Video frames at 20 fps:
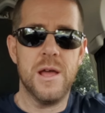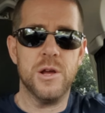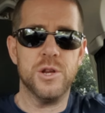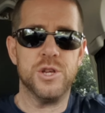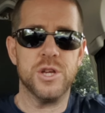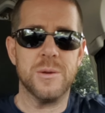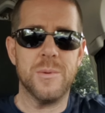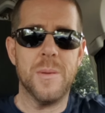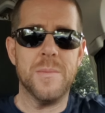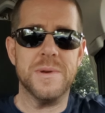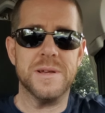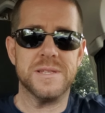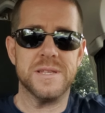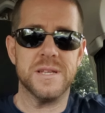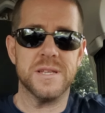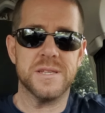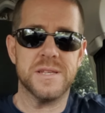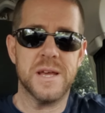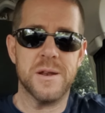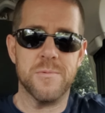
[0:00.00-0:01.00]
She could be busy,
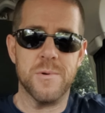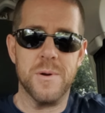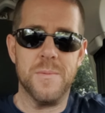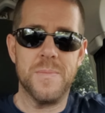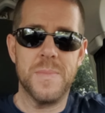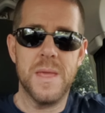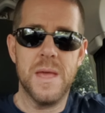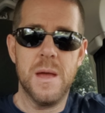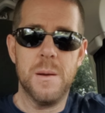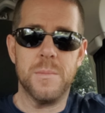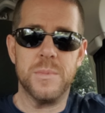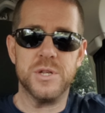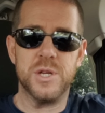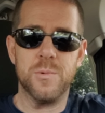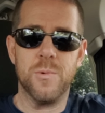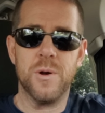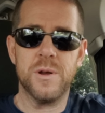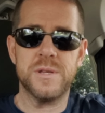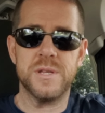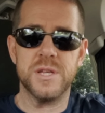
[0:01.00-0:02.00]
etc. But she
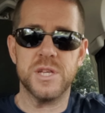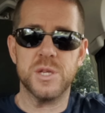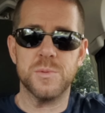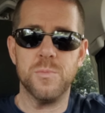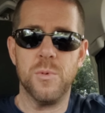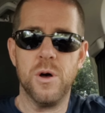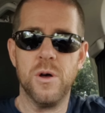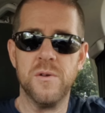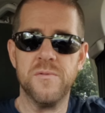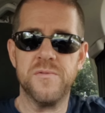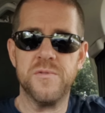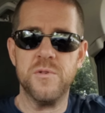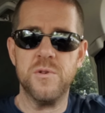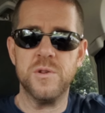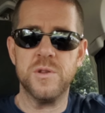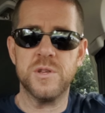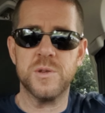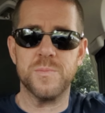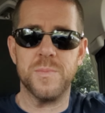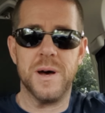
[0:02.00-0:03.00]
works at a small
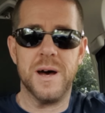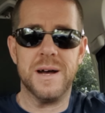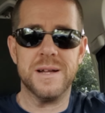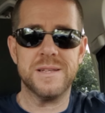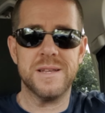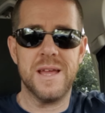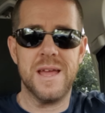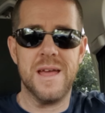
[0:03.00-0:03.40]
food spot